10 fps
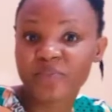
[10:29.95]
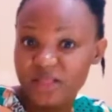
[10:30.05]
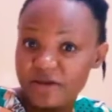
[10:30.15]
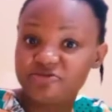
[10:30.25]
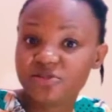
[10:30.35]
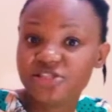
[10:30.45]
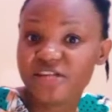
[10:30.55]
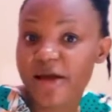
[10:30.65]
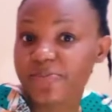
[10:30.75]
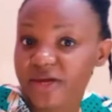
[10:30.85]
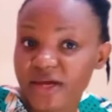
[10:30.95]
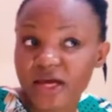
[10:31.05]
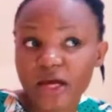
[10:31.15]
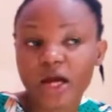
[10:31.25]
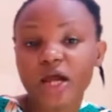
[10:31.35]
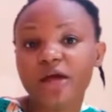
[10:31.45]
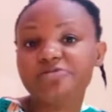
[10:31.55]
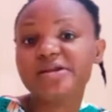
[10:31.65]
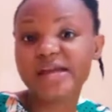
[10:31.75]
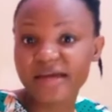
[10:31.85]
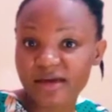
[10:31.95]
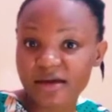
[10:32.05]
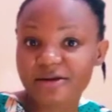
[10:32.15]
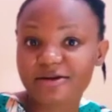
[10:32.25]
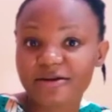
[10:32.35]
they even share me a link,